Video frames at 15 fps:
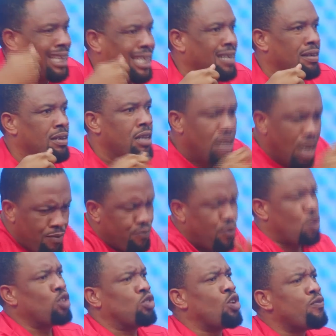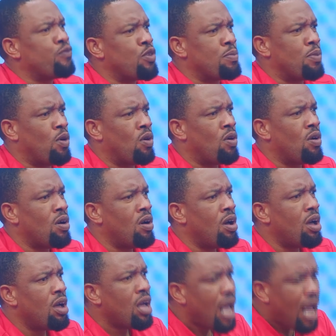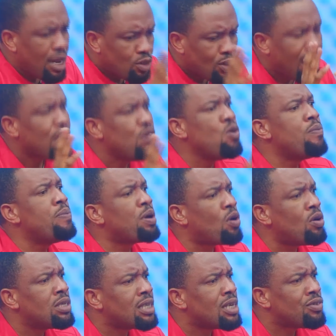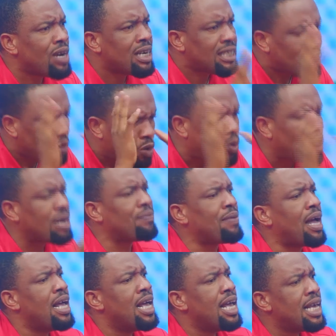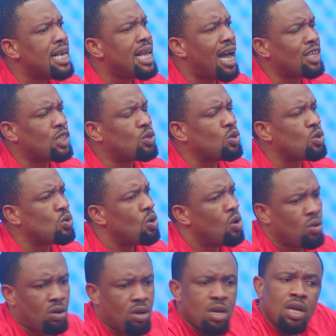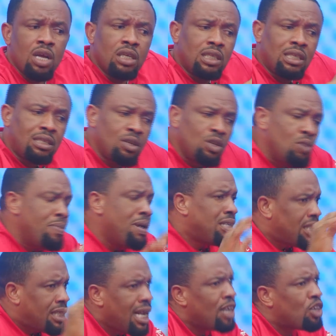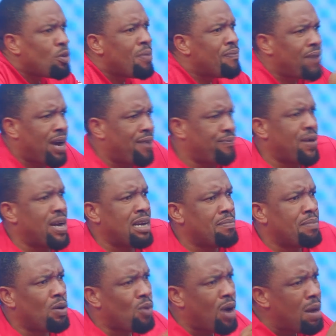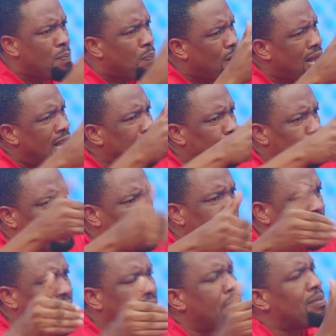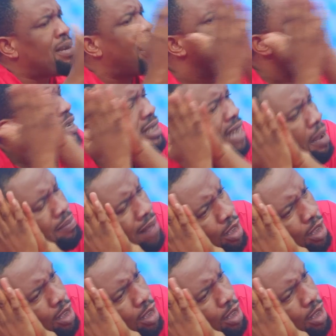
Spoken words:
thing and focus on football. And so that he will be concentrated on whatever he has to do. Look, you may see it to be very funny, but when players spend time that